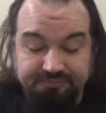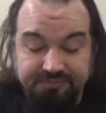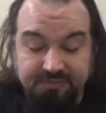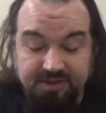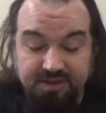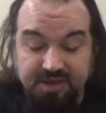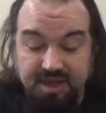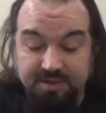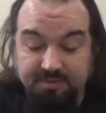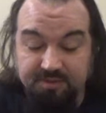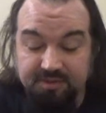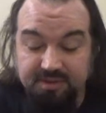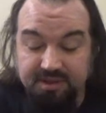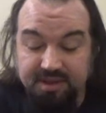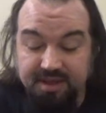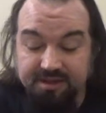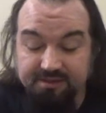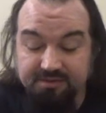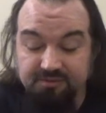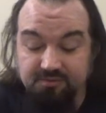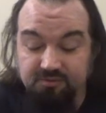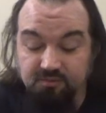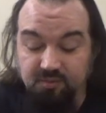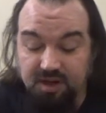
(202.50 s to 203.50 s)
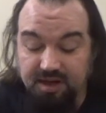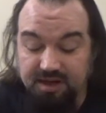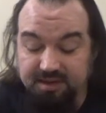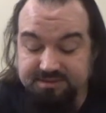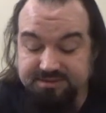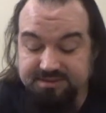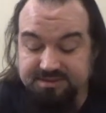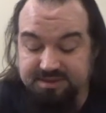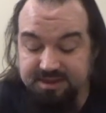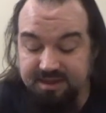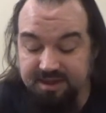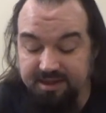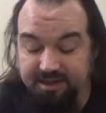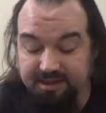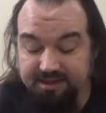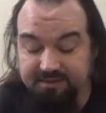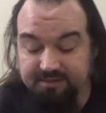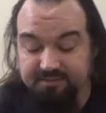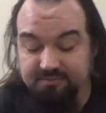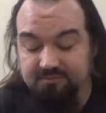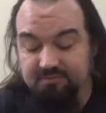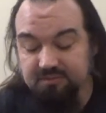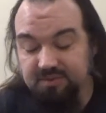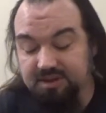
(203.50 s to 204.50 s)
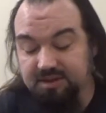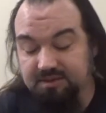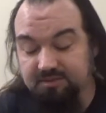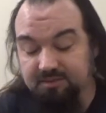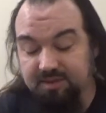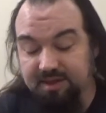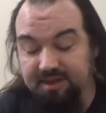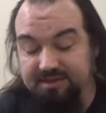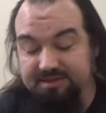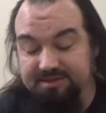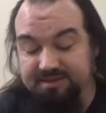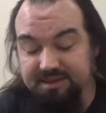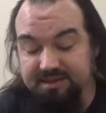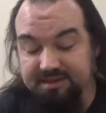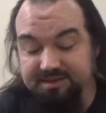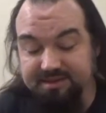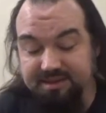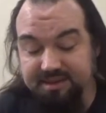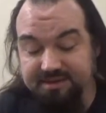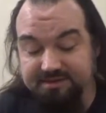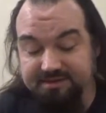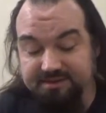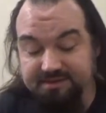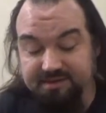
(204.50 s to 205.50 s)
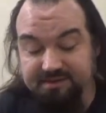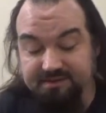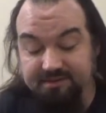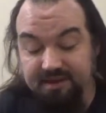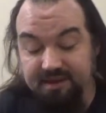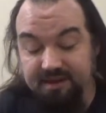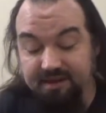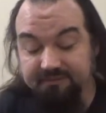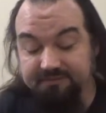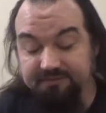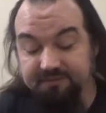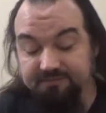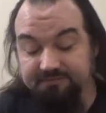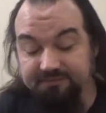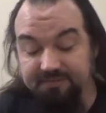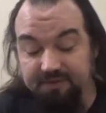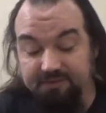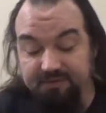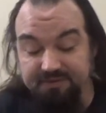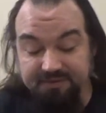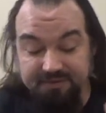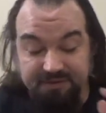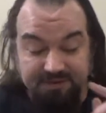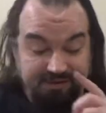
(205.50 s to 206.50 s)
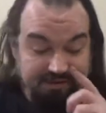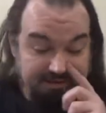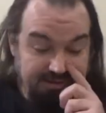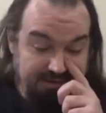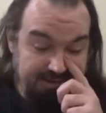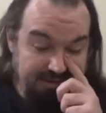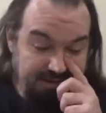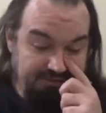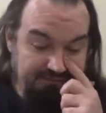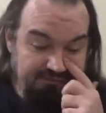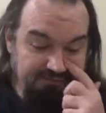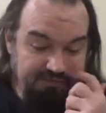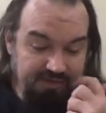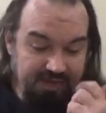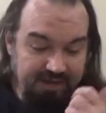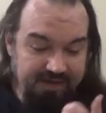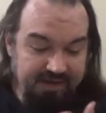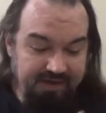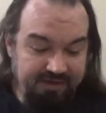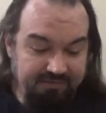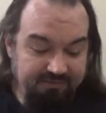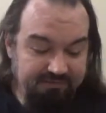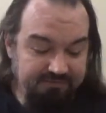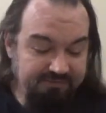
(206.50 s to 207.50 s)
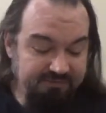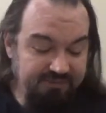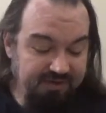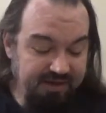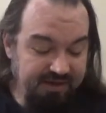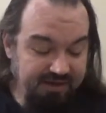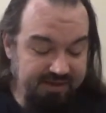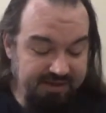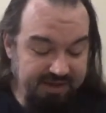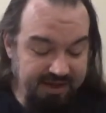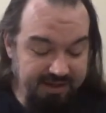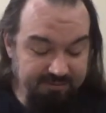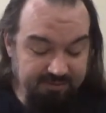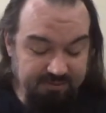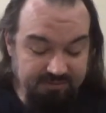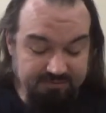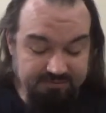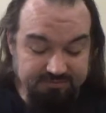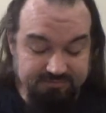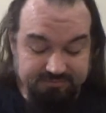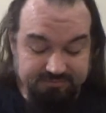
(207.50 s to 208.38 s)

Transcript: Cable asks Wildside, and Wildside decides to have some fun with it and get a fight out of Cable.